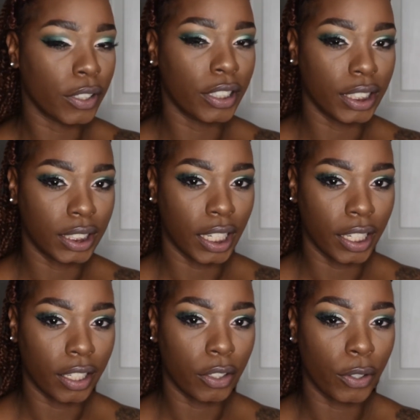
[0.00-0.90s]
further ado,
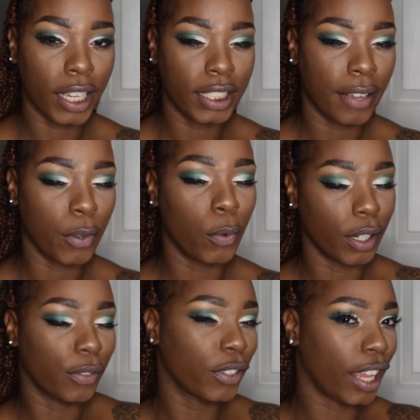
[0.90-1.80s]
you guys have a
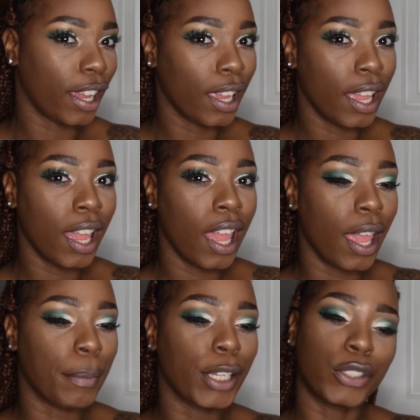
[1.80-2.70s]
wonderful day,
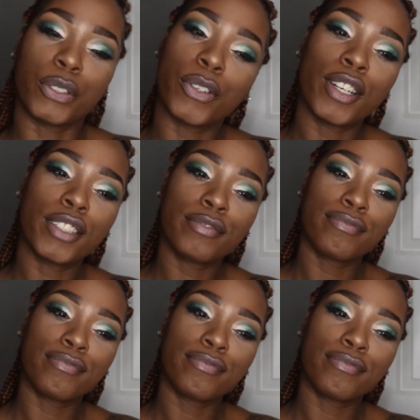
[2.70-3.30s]
and make sure